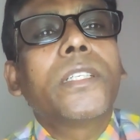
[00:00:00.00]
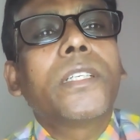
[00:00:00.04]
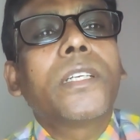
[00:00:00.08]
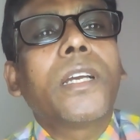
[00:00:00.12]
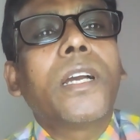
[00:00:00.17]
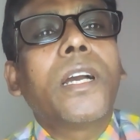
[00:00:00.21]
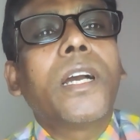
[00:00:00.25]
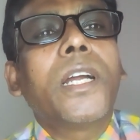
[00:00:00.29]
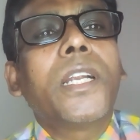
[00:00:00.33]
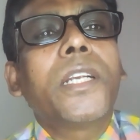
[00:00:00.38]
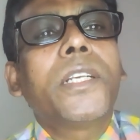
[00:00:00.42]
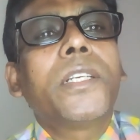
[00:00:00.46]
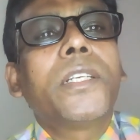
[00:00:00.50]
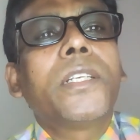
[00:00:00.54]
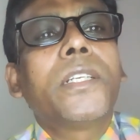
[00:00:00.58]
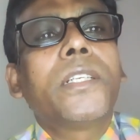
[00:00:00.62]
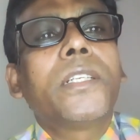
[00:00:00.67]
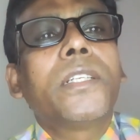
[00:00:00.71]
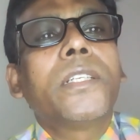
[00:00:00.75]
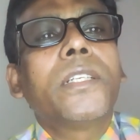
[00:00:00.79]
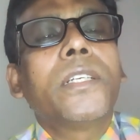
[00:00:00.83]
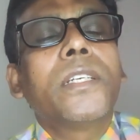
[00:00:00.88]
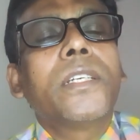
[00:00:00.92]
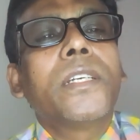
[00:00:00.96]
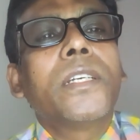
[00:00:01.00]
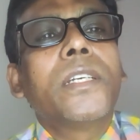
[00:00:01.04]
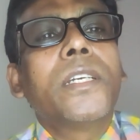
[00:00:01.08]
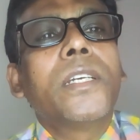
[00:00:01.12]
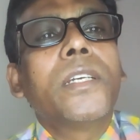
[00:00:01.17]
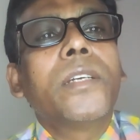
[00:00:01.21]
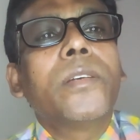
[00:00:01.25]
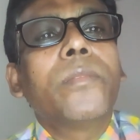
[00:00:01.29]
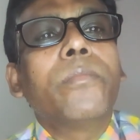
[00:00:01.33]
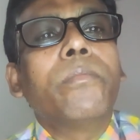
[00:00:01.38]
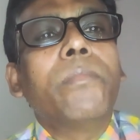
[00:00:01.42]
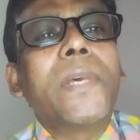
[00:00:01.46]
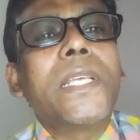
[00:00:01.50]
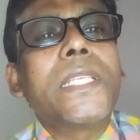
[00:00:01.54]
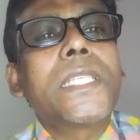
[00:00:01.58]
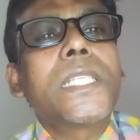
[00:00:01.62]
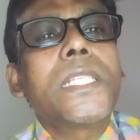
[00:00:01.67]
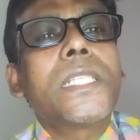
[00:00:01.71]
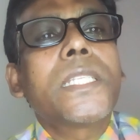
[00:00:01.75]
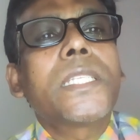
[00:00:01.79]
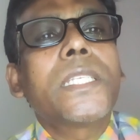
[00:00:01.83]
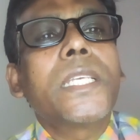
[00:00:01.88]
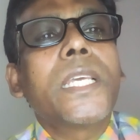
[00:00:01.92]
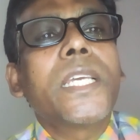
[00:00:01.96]
heart
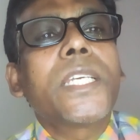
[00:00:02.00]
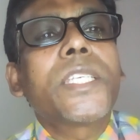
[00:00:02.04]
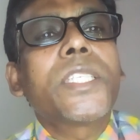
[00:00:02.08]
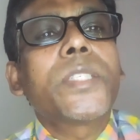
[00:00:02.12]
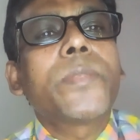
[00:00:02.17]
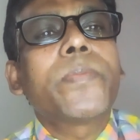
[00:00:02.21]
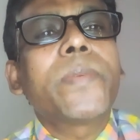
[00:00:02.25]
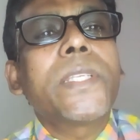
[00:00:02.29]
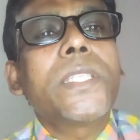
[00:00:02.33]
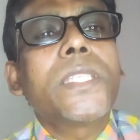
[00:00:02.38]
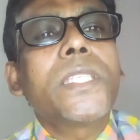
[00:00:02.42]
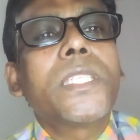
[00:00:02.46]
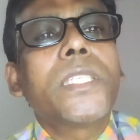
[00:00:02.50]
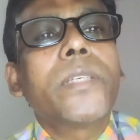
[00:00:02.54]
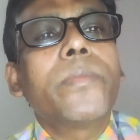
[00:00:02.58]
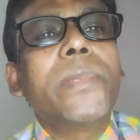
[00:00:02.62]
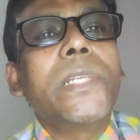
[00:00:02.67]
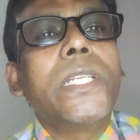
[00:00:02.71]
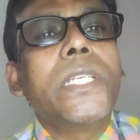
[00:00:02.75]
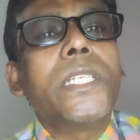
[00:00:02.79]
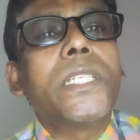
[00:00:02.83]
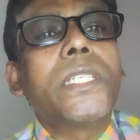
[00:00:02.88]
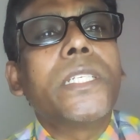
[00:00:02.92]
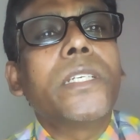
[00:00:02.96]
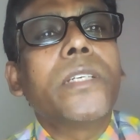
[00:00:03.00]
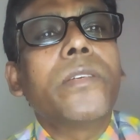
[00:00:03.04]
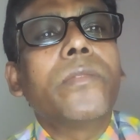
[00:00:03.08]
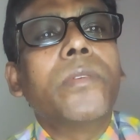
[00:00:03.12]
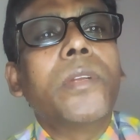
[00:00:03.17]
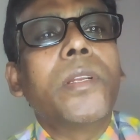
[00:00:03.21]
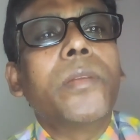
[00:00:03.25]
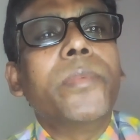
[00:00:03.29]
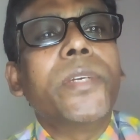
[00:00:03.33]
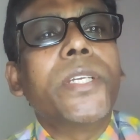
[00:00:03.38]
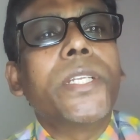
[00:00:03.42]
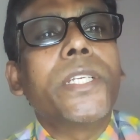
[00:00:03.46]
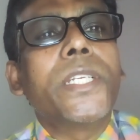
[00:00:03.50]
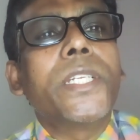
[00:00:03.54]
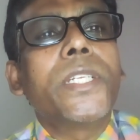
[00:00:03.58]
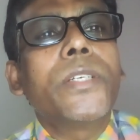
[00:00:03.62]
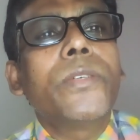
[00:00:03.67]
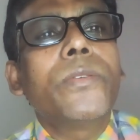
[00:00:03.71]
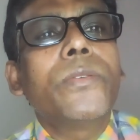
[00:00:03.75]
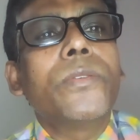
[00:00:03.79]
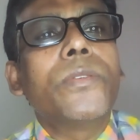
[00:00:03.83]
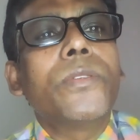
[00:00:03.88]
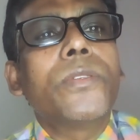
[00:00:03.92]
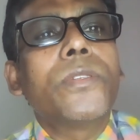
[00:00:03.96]
muscles expansibility will be
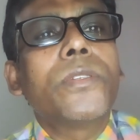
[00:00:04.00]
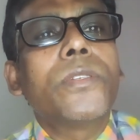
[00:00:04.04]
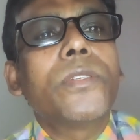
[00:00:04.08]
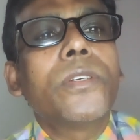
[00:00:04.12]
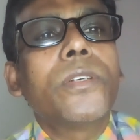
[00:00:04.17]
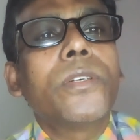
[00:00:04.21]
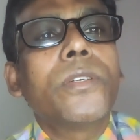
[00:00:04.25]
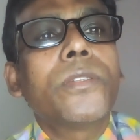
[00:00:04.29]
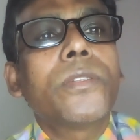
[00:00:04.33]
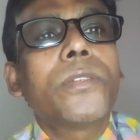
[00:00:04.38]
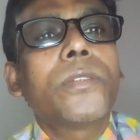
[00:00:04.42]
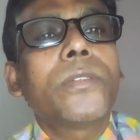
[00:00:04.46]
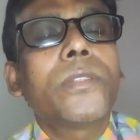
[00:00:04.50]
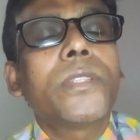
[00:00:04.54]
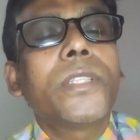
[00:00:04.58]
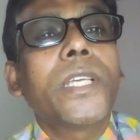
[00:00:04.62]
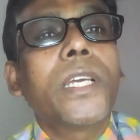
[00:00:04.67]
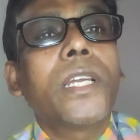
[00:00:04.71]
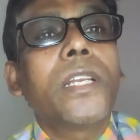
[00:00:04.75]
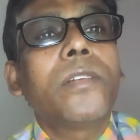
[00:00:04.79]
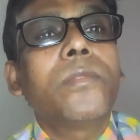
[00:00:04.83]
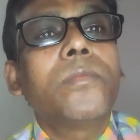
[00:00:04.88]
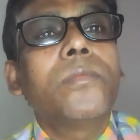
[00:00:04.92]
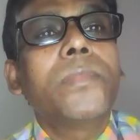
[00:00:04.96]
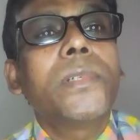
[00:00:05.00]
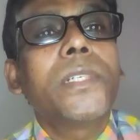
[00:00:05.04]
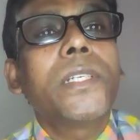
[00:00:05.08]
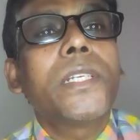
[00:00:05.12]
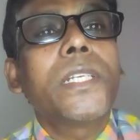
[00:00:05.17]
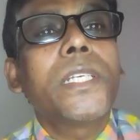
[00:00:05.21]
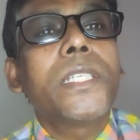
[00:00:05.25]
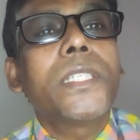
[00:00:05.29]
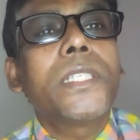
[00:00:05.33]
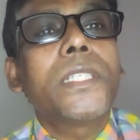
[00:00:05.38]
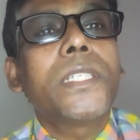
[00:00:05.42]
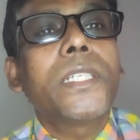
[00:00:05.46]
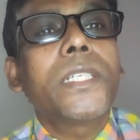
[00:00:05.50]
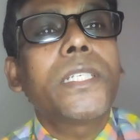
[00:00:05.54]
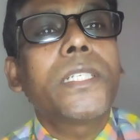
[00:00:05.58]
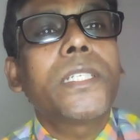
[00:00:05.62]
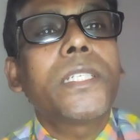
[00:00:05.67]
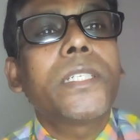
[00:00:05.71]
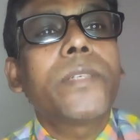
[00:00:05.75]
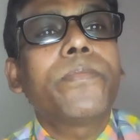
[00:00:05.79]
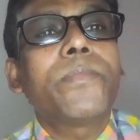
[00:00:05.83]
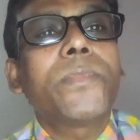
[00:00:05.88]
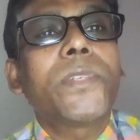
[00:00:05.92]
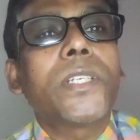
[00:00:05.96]
reduced. So there will be
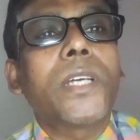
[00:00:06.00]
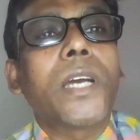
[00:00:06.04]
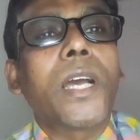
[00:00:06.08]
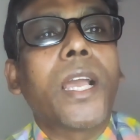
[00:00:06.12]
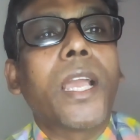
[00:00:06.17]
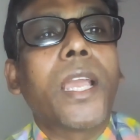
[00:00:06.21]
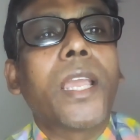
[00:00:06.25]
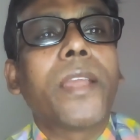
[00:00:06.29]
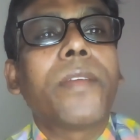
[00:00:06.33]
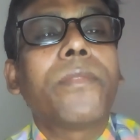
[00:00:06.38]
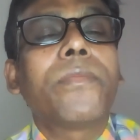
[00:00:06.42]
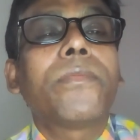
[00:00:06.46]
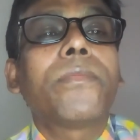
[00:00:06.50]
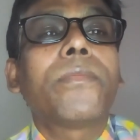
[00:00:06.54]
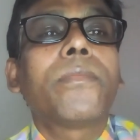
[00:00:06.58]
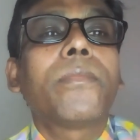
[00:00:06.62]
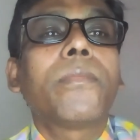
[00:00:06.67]
restrictive type